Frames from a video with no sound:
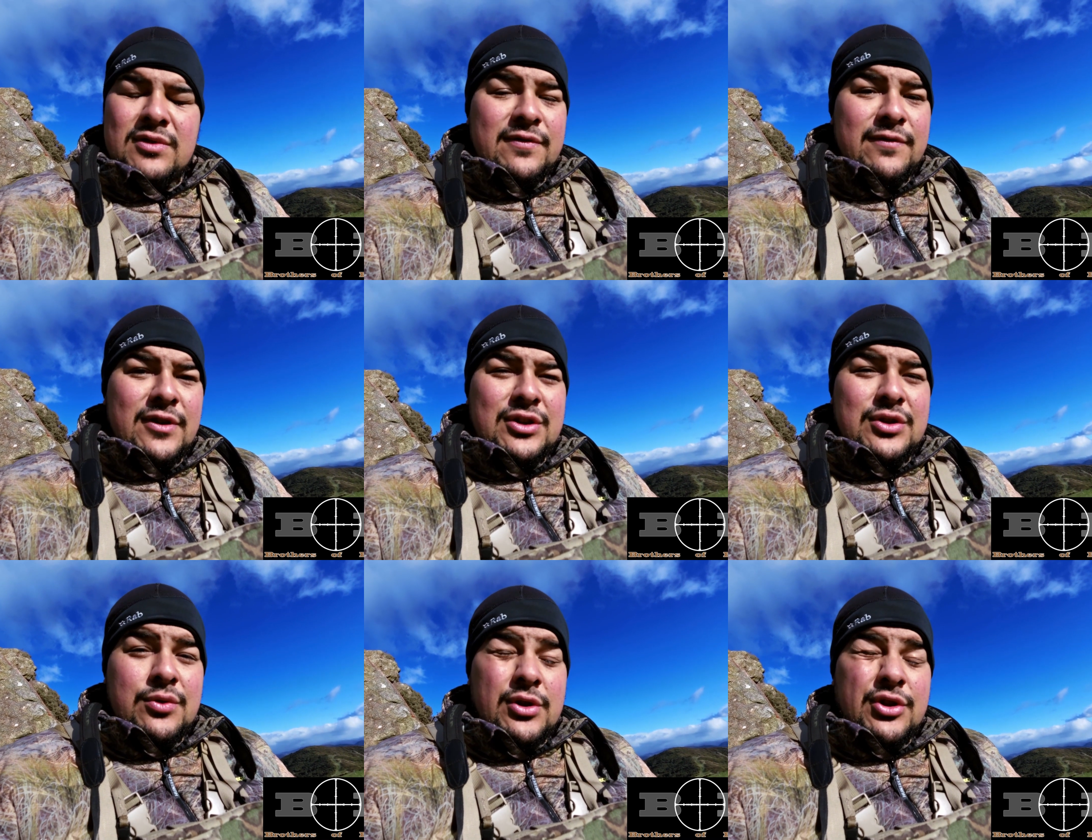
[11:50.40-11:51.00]

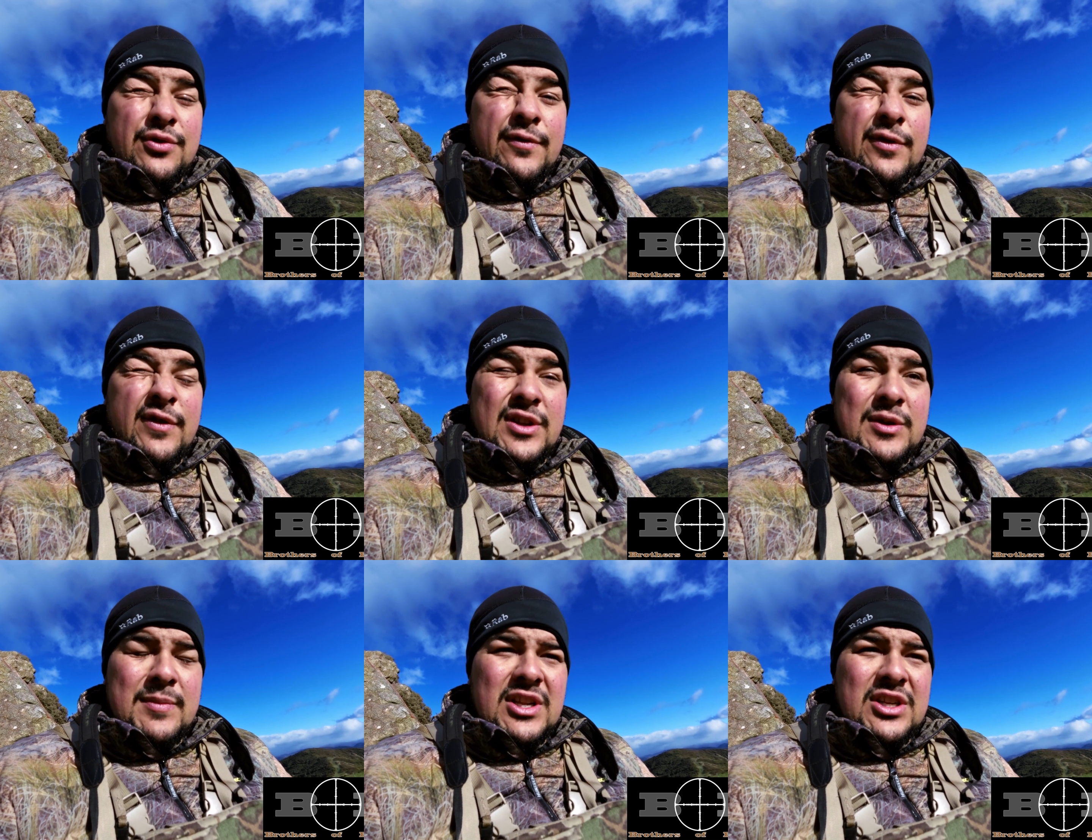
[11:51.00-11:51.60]
Roughly
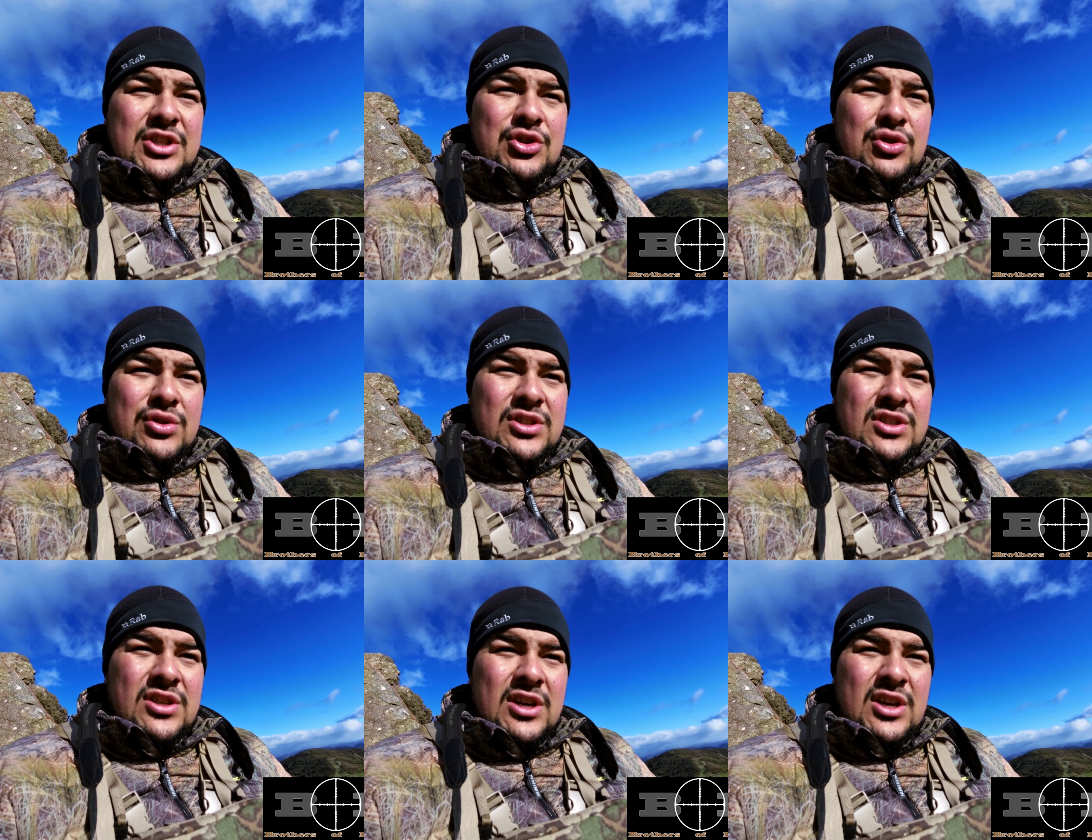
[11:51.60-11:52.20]
250 metre
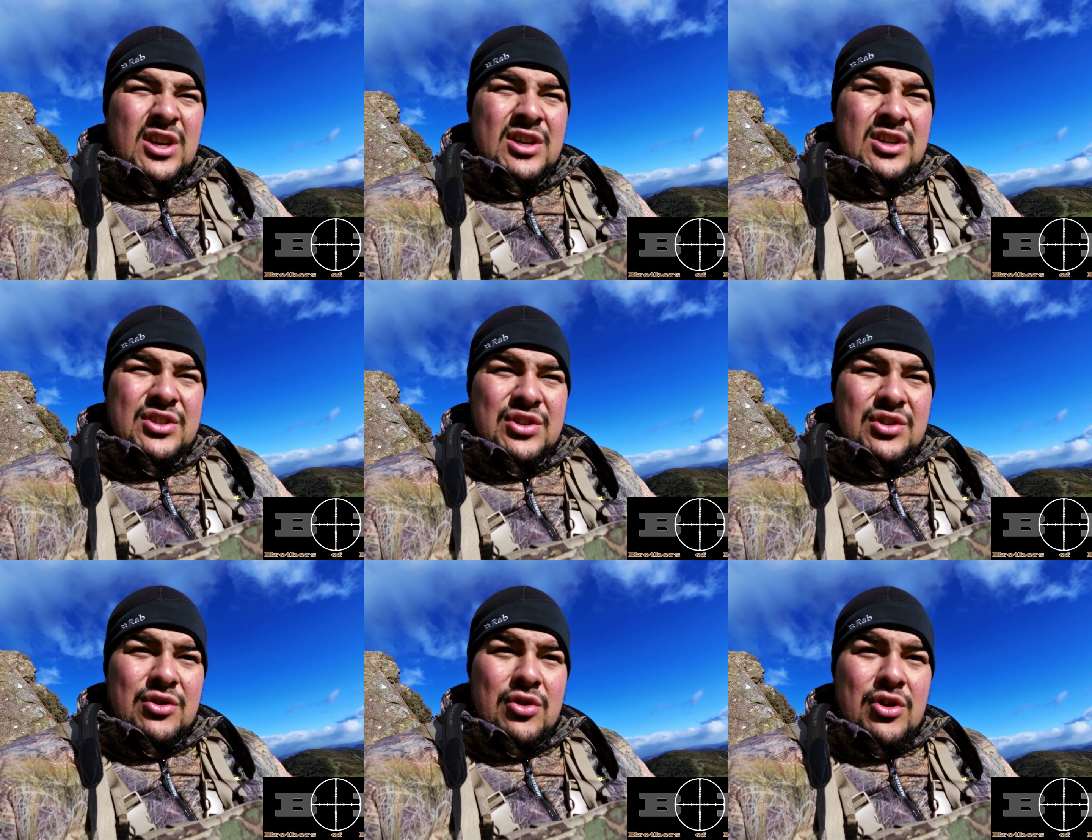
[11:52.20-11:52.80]
shots,
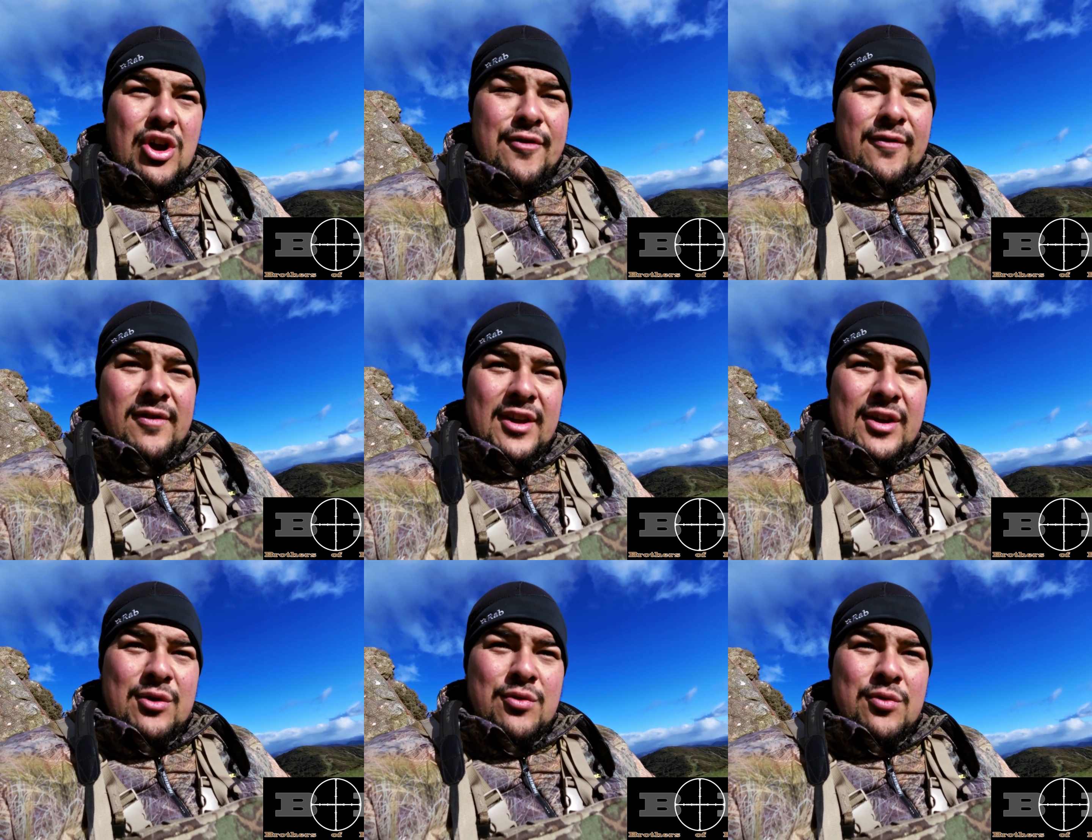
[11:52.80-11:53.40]
so not
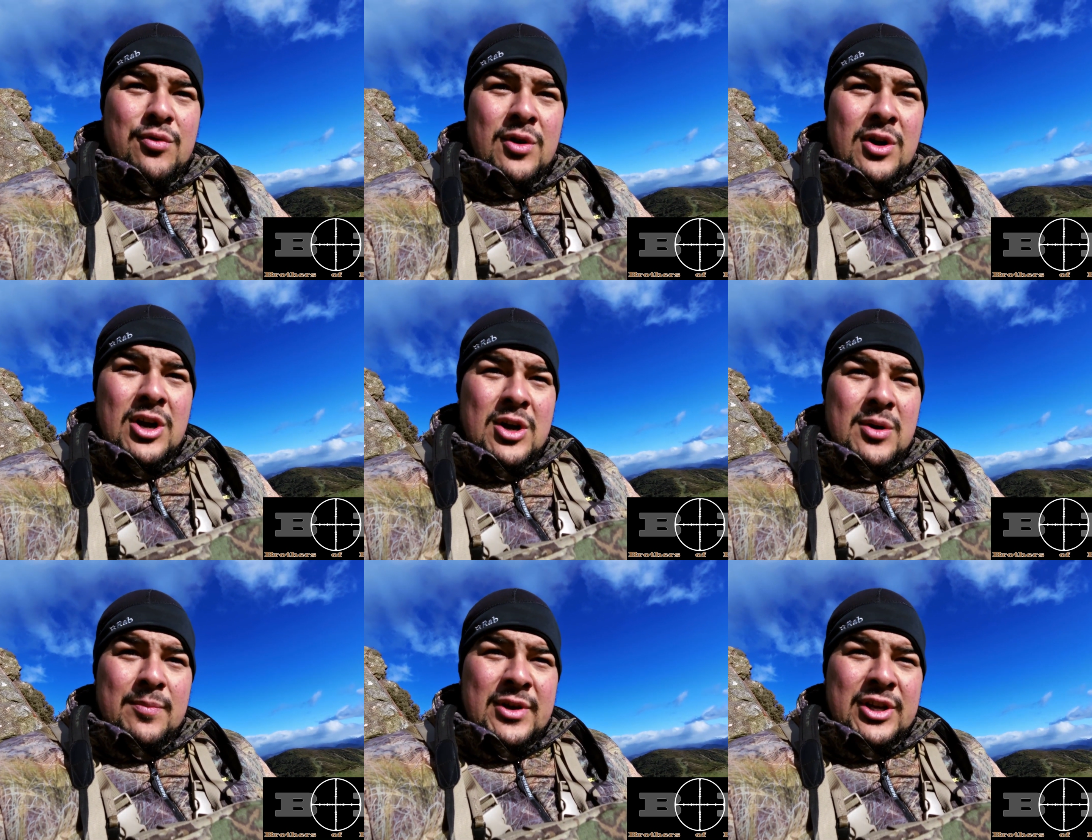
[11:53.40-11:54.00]
overly all
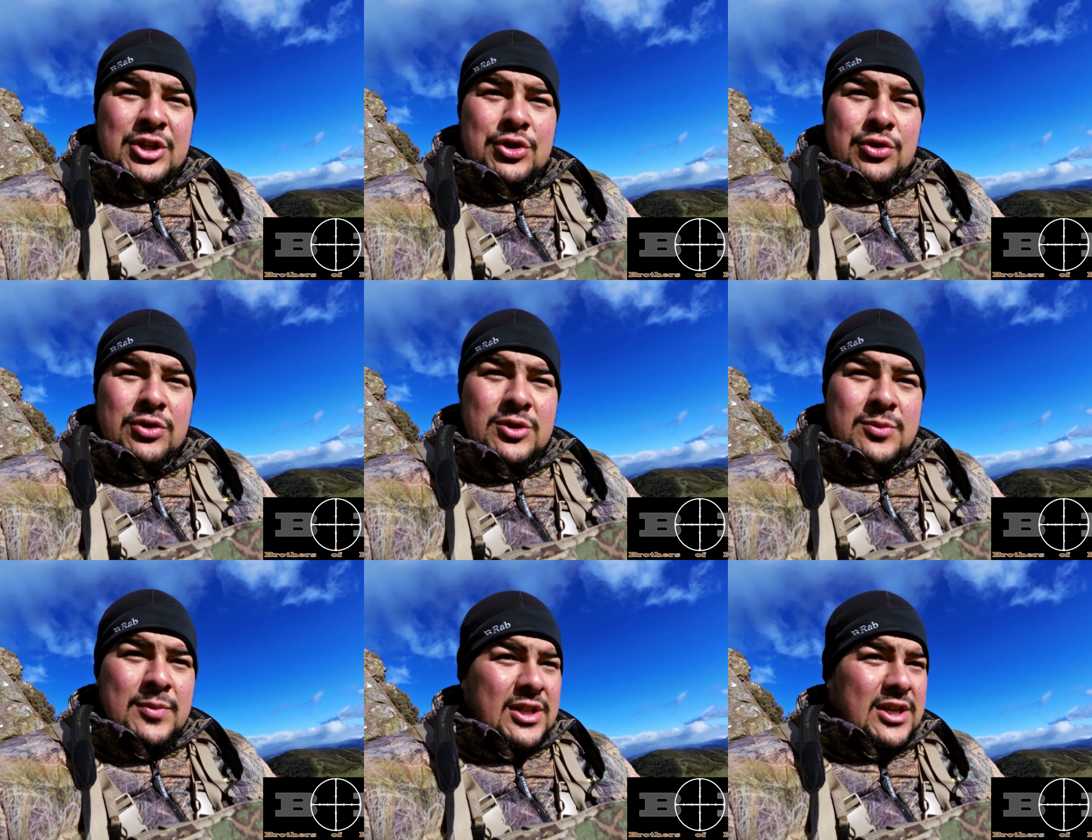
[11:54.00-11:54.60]
big
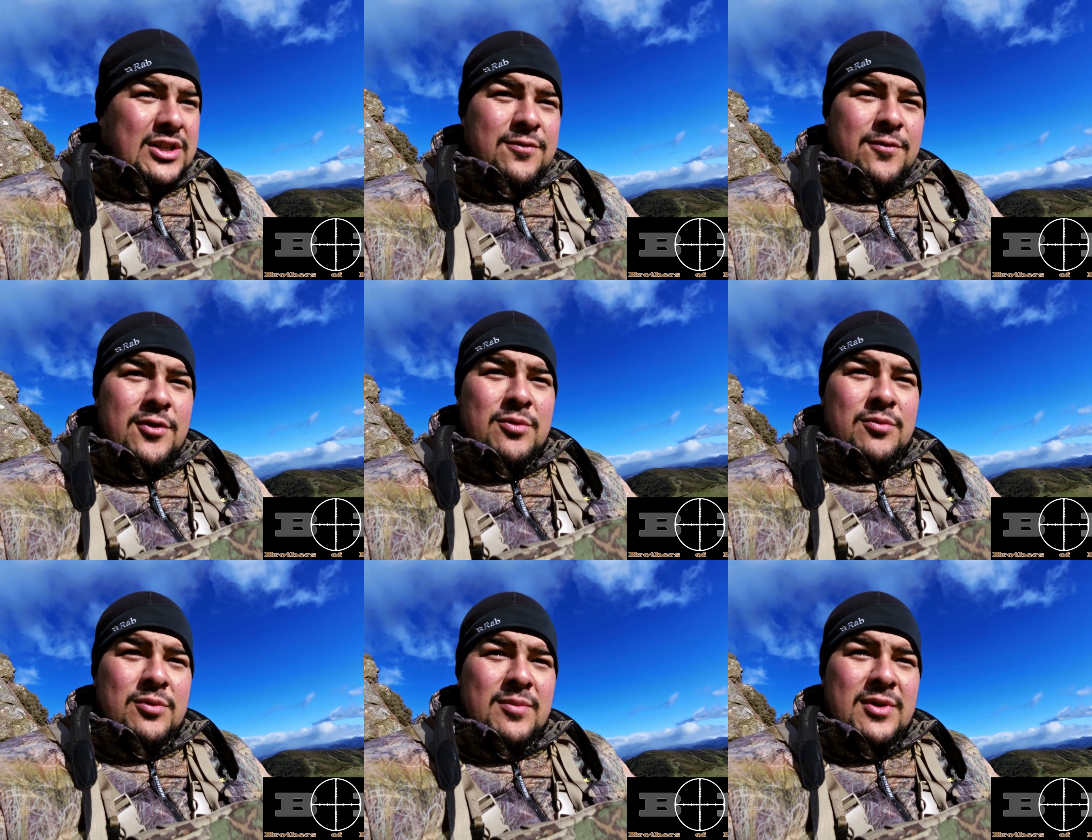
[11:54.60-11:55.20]
shots, but that's
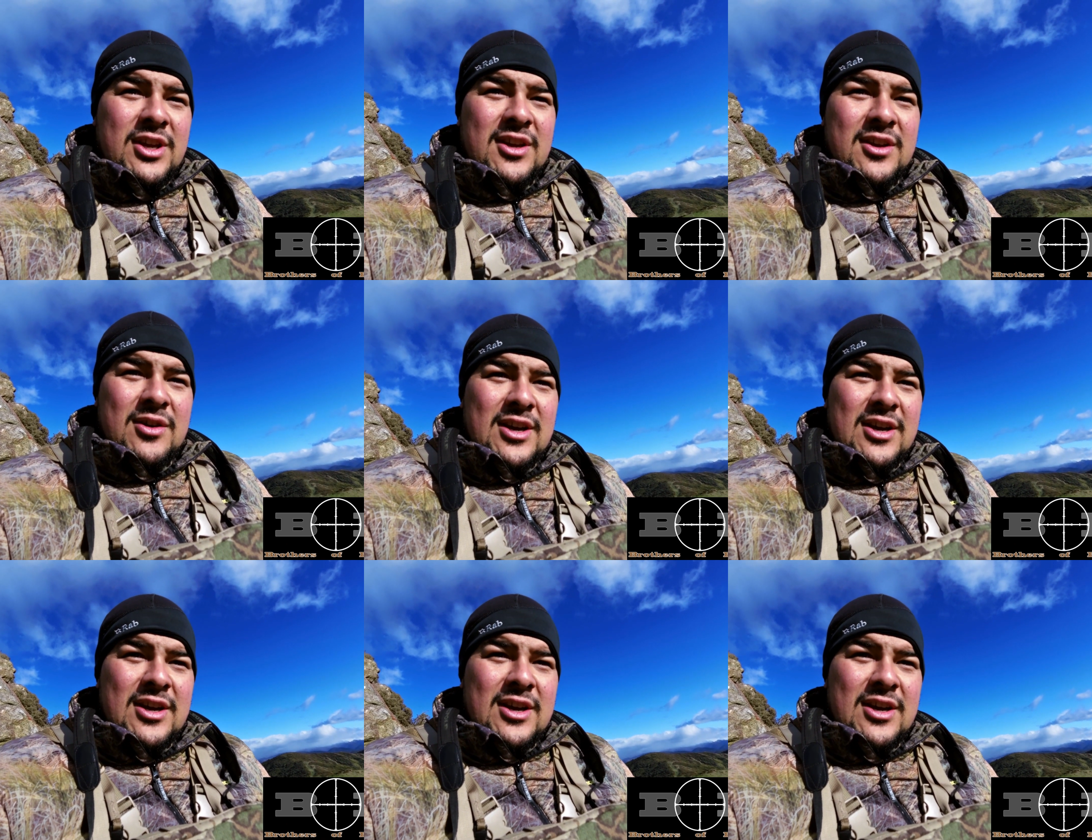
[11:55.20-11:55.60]
fine with me.